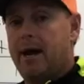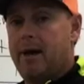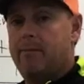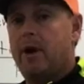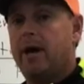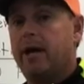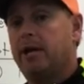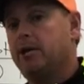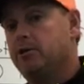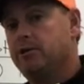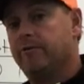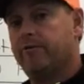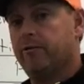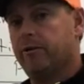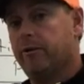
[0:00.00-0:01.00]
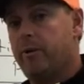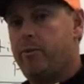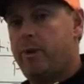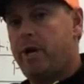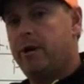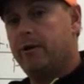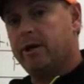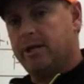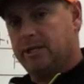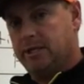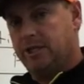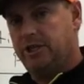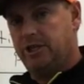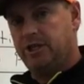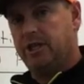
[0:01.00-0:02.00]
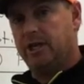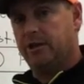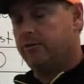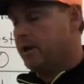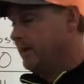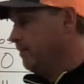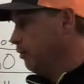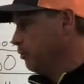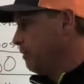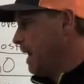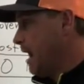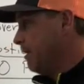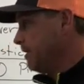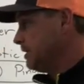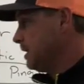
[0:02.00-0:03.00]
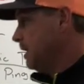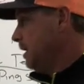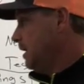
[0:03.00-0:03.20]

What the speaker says: I'm not going to use it for a repeater because it's just going to drain those batteries.